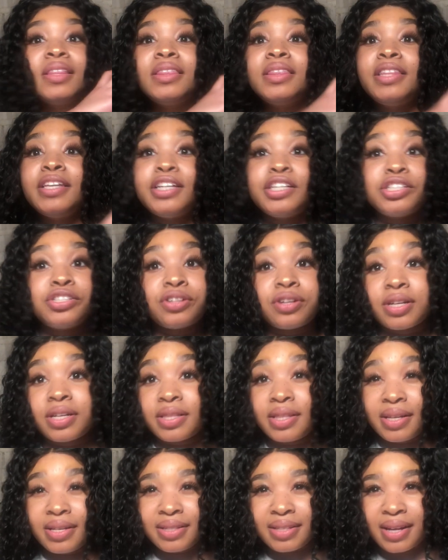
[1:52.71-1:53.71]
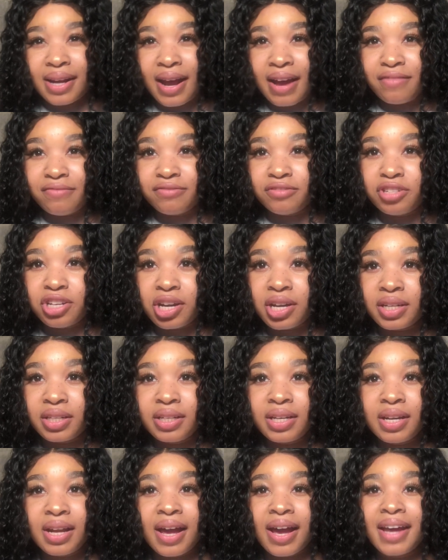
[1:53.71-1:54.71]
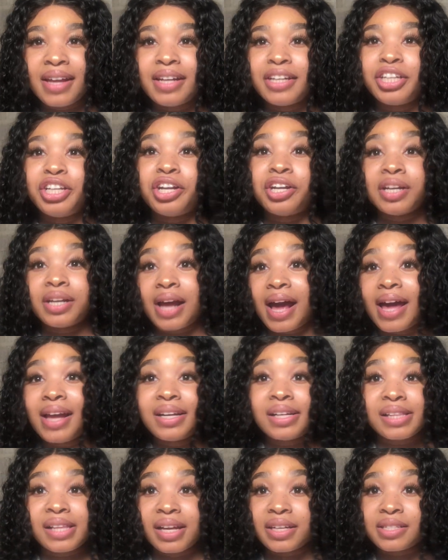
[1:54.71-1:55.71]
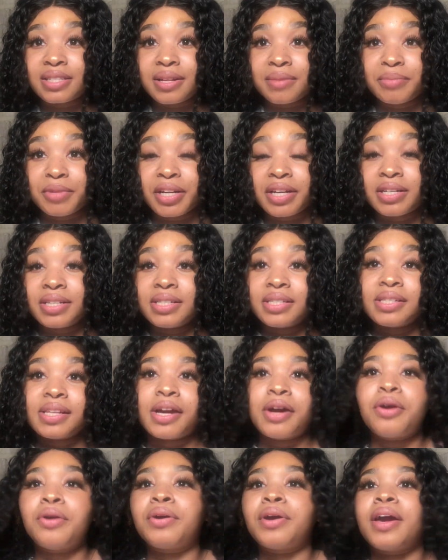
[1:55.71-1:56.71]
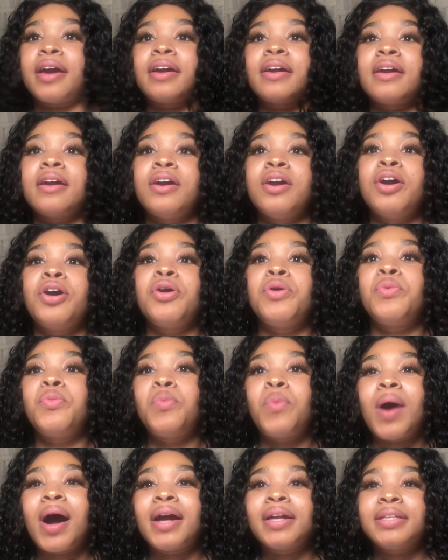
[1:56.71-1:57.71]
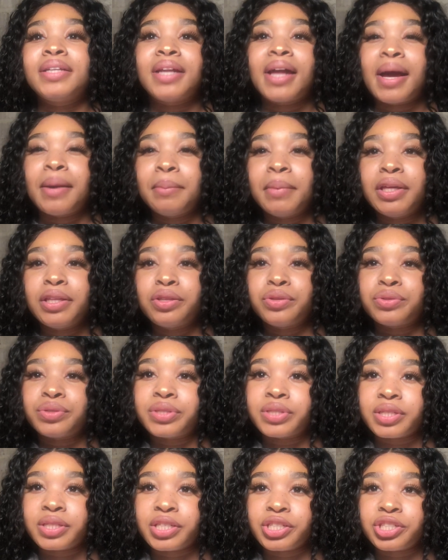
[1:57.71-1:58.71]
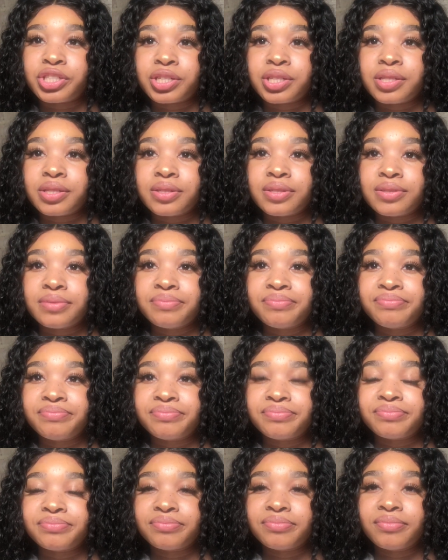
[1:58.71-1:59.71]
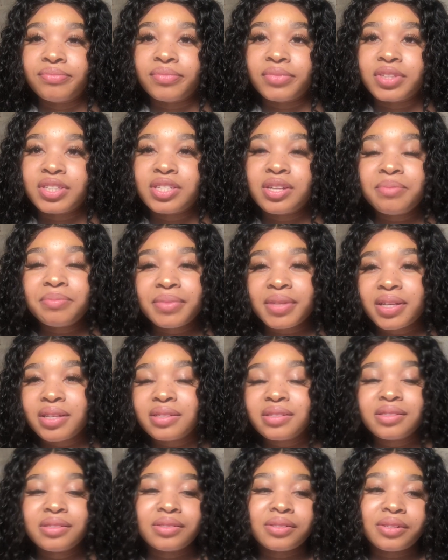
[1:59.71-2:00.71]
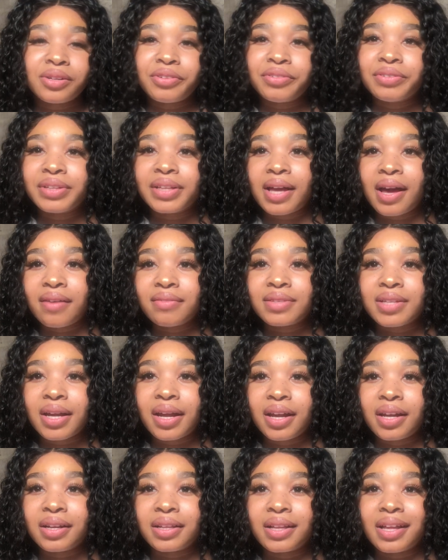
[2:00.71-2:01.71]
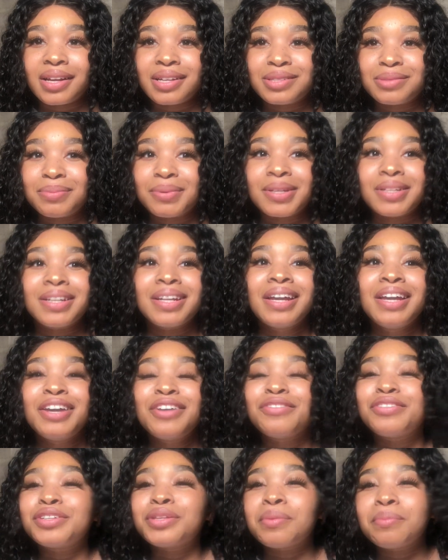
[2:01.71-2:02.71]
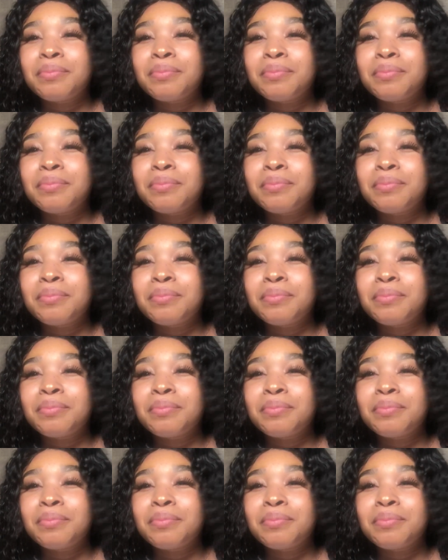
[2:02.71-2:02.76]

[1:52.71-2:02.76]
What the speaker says: these are the things that I've done, and then you're gonna analyze them. You're gonna say, okay, why did I make those decisions? Some things you don't really have to analyze, but for the